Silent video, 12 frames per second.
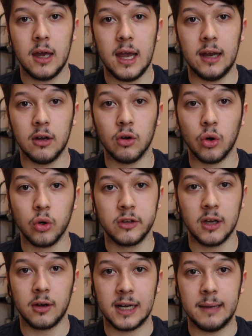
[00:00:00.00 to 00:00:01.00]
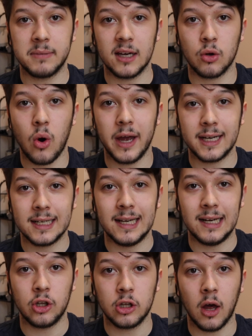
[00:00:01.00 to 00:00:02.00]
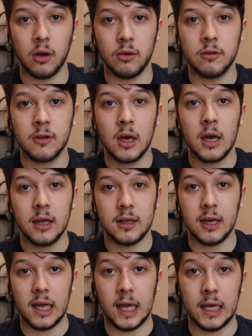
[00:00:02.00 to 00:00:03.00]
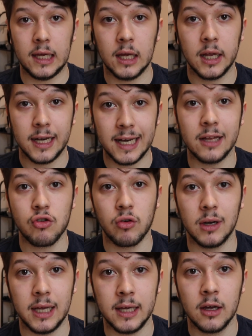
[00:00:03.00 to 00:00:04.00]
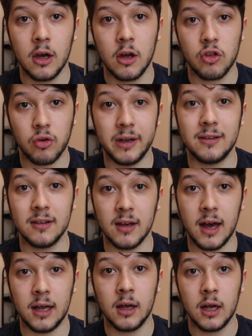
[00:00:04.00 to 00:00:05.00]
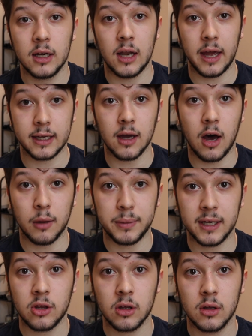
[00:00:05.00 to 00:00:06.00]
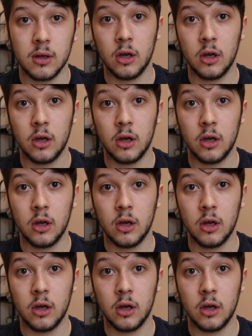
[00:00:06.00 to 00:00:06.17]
in an audio clip that quite clearly shows that he literally treated her like garbage.